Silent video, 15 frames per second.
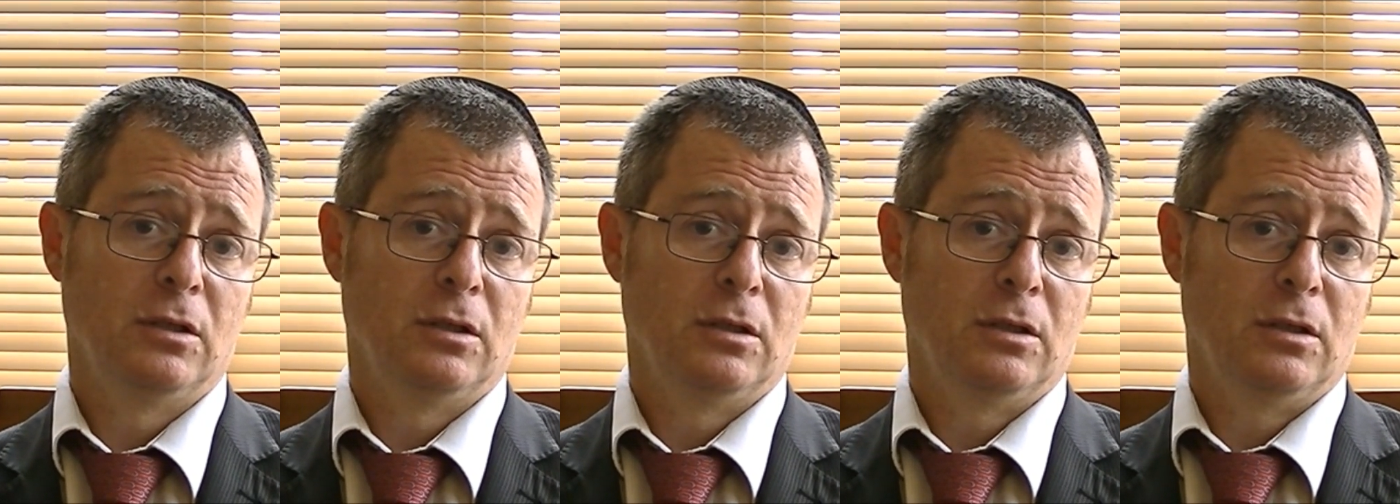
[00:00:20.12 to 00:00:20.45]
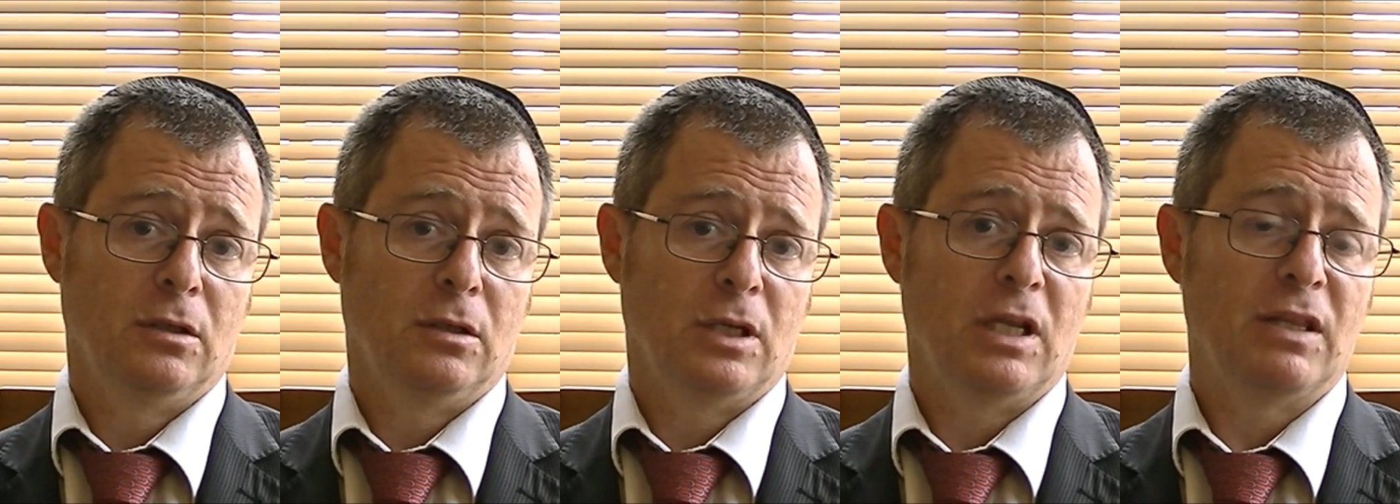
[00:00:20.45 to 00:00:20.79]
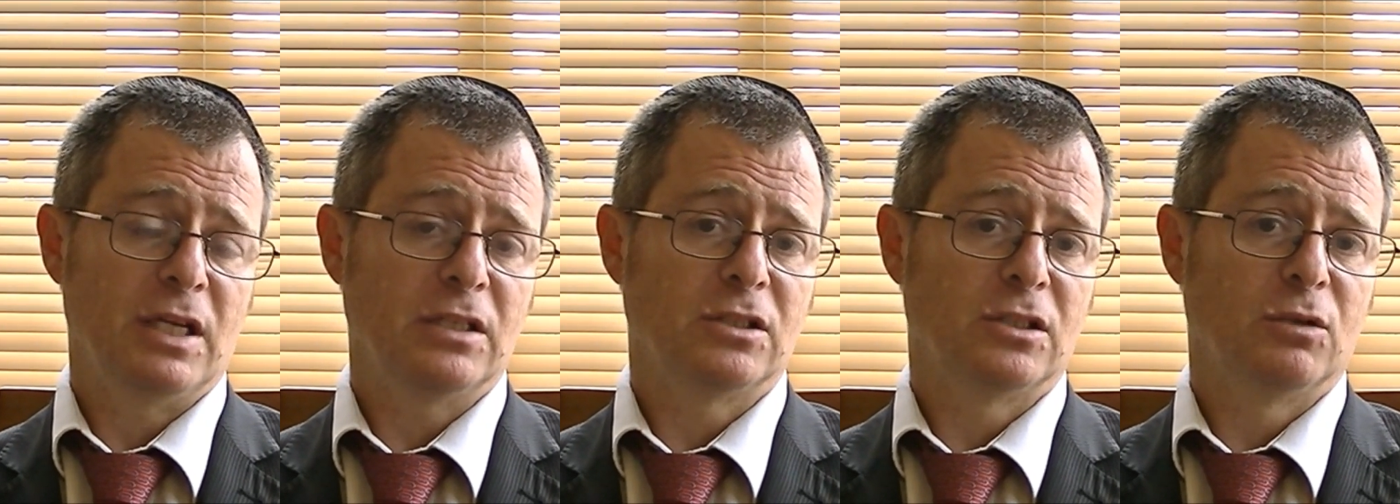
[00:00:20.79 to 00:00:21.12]
and
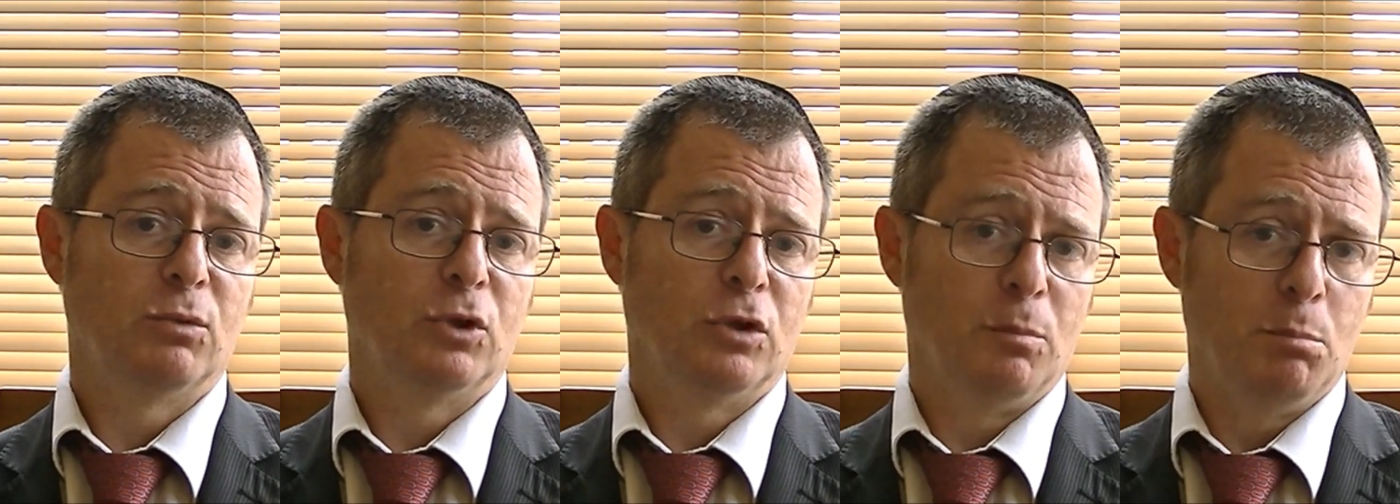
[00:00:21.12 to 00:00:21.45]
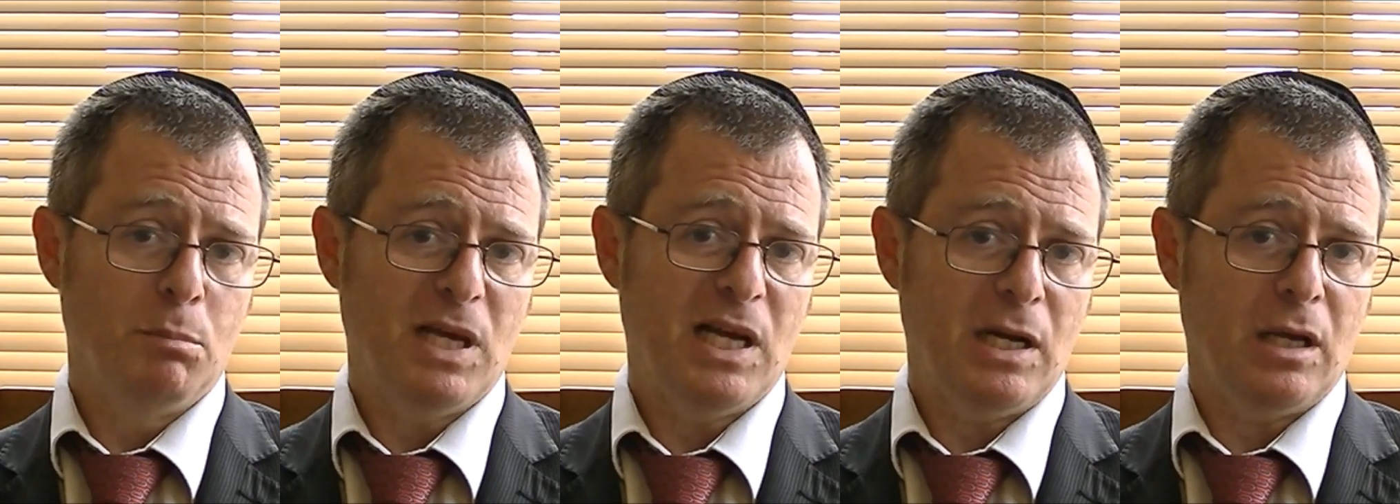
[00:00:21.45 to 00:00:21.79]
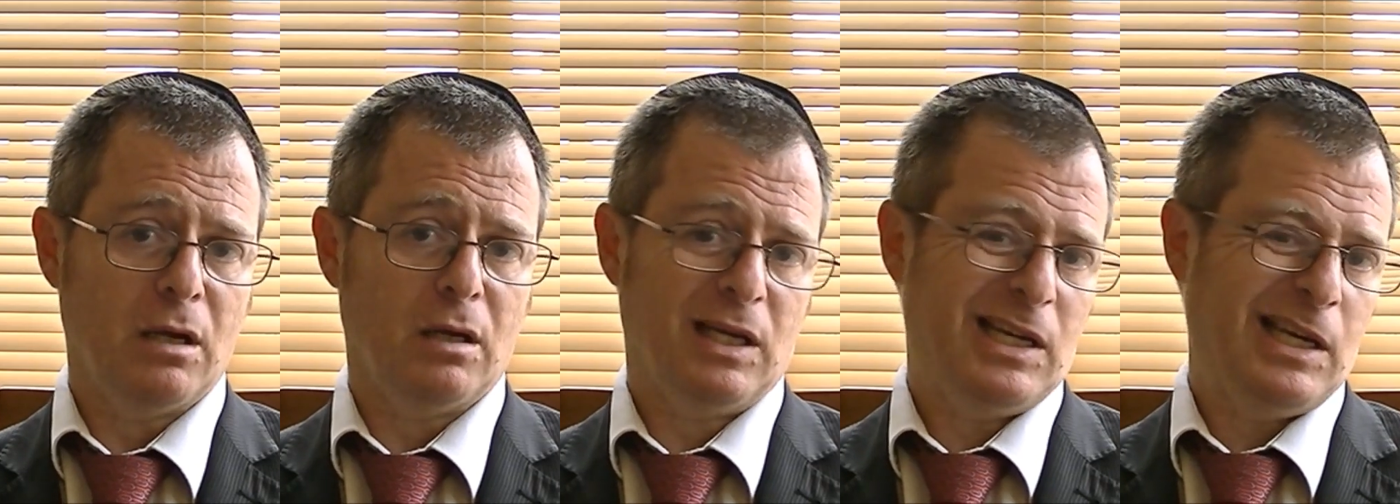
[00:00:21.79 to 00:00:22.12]
that's the word melech,
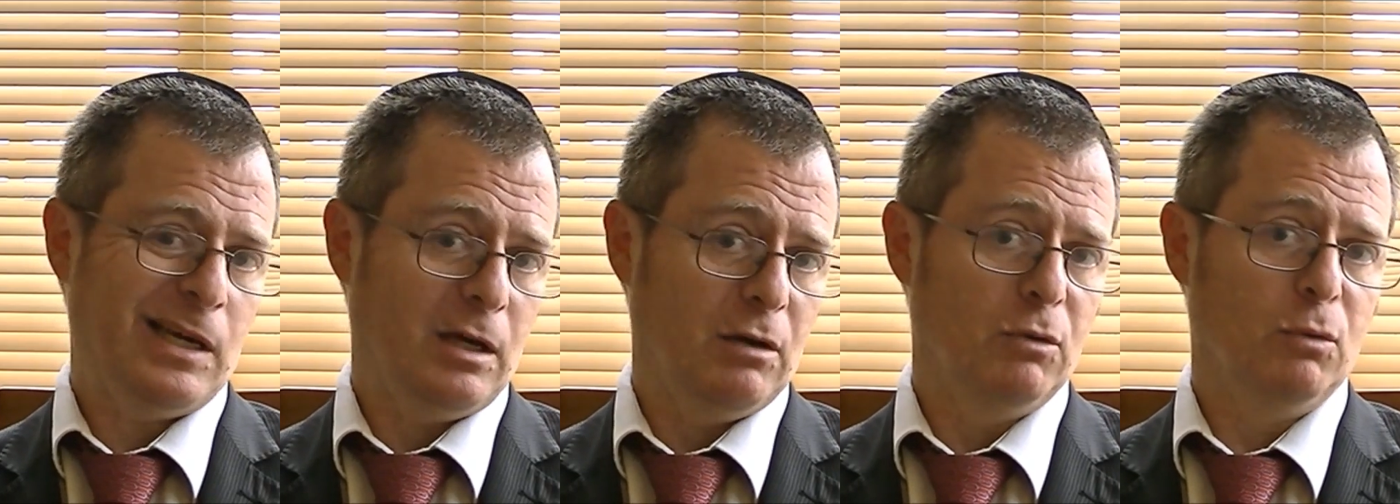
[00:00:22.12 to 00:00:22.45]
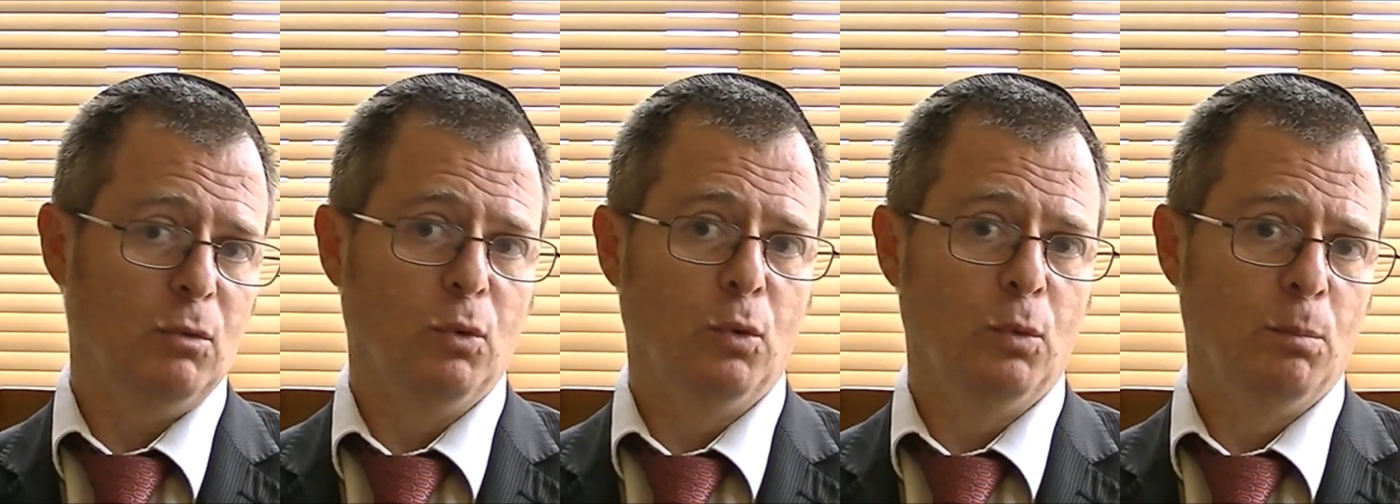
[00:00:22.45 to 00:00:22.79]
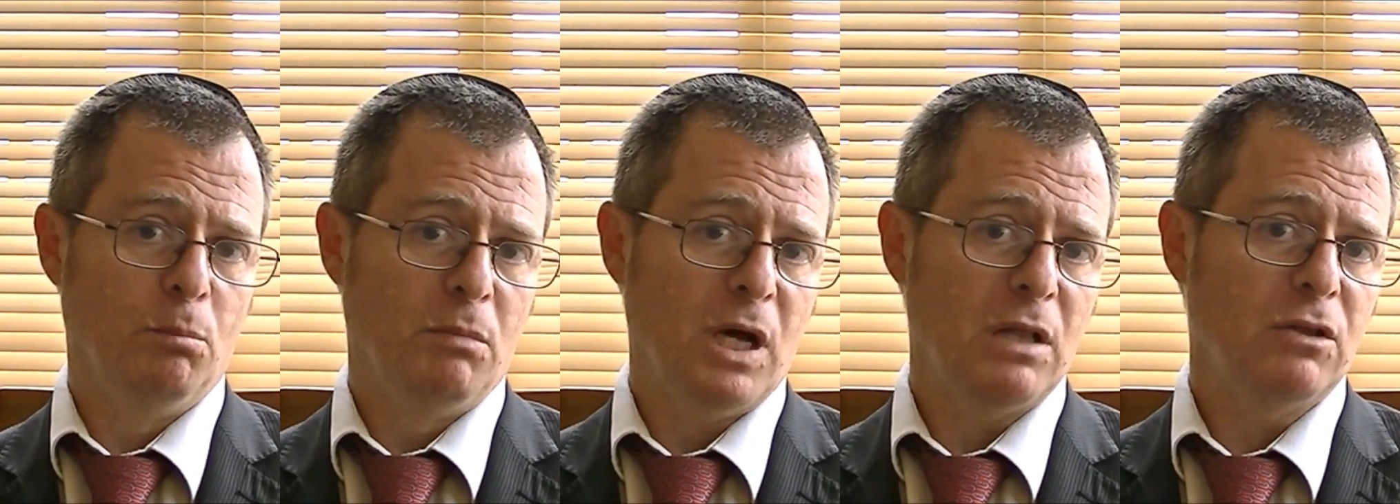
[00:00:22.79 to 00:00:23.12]
king, or
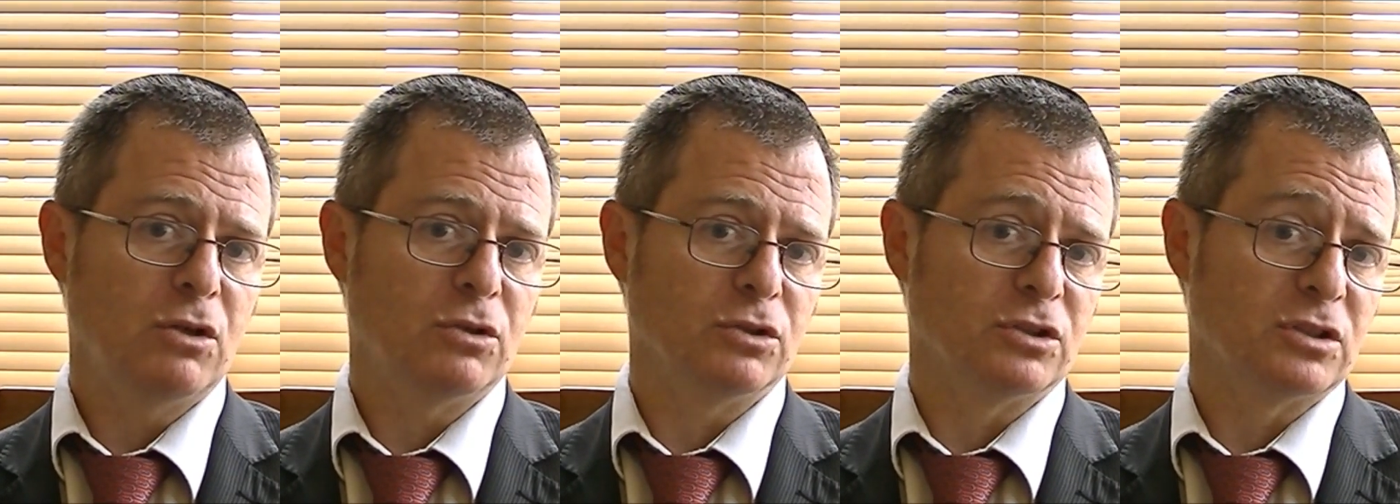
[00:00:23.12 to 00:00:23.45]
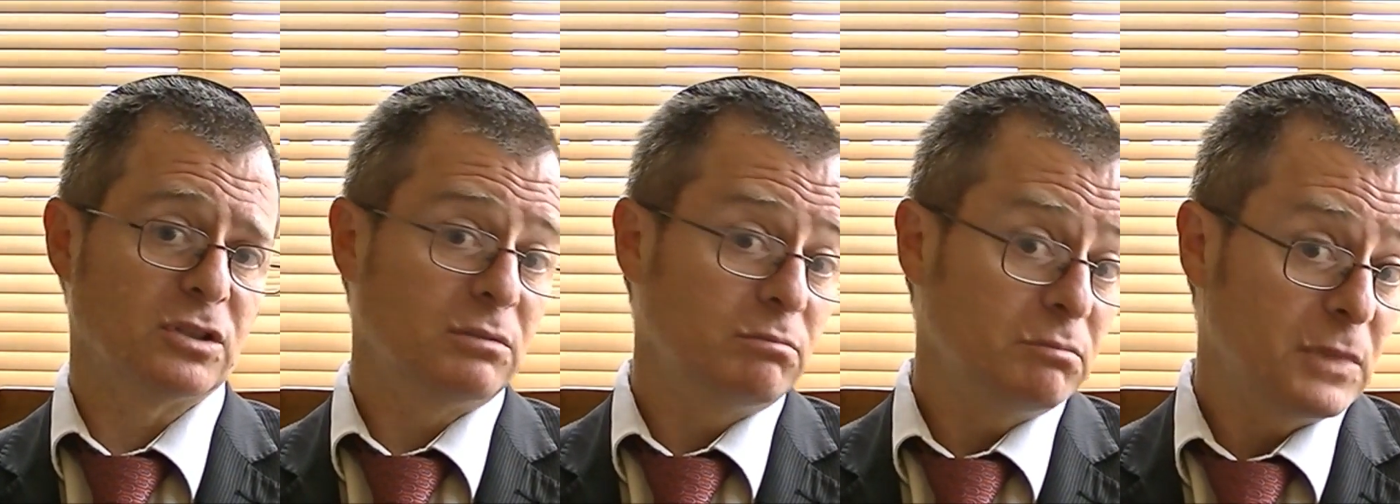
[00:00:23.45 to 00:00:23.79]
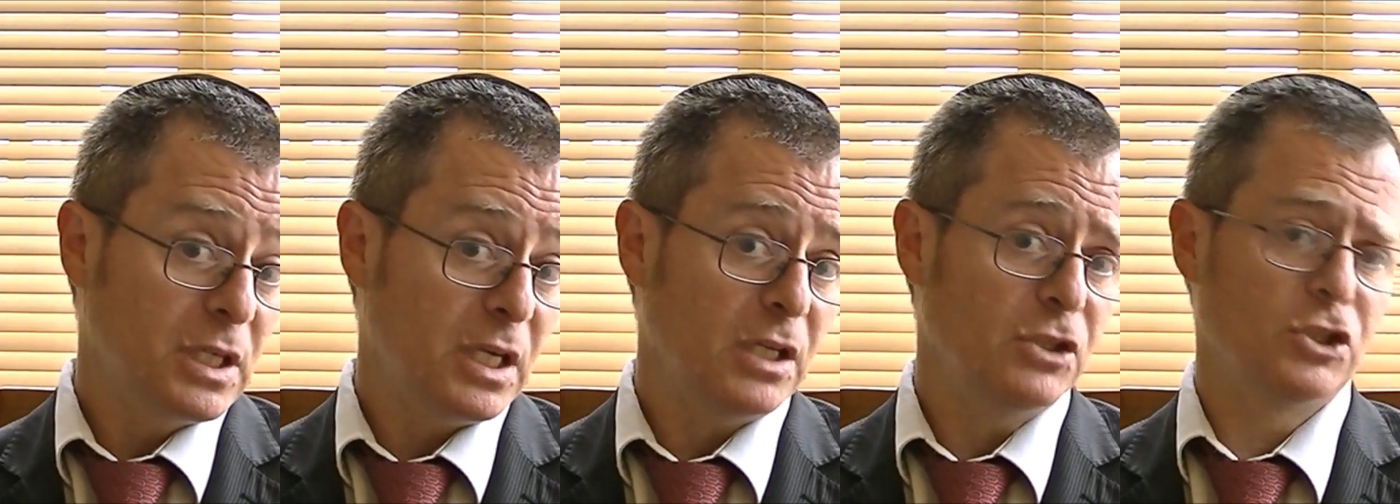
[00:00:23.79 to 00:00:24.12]
malchus,
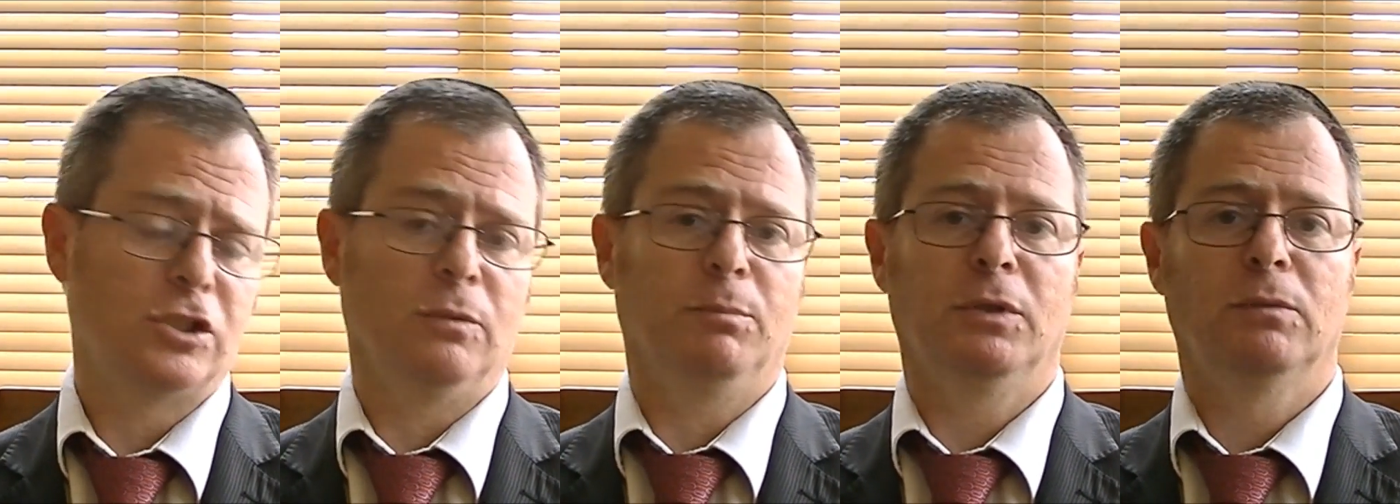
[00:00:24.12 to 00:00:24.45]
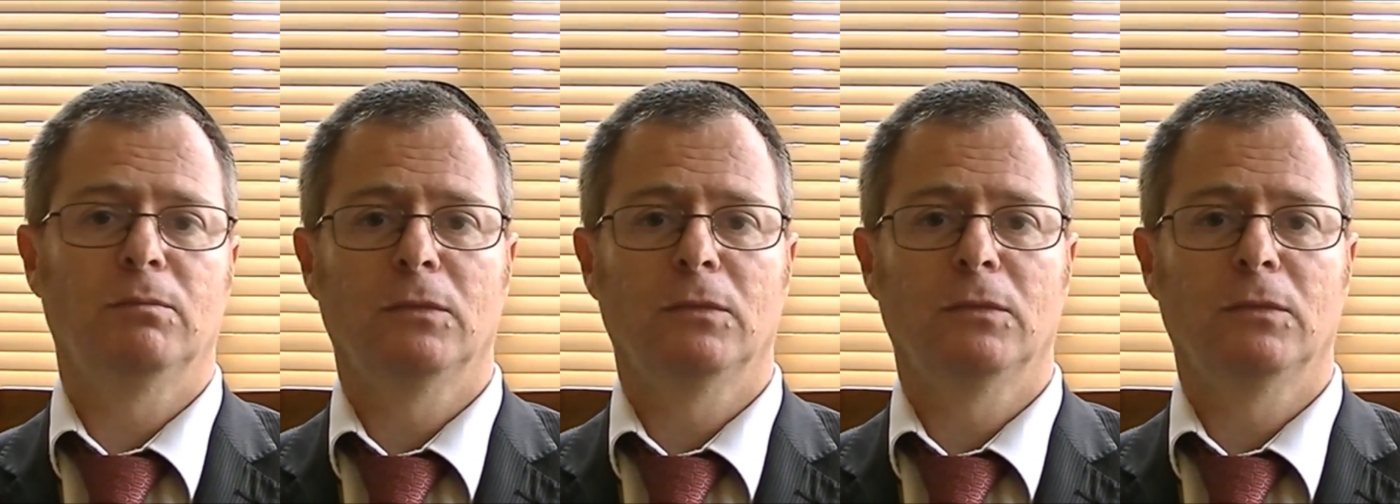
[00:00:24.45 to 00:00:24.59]
kingship.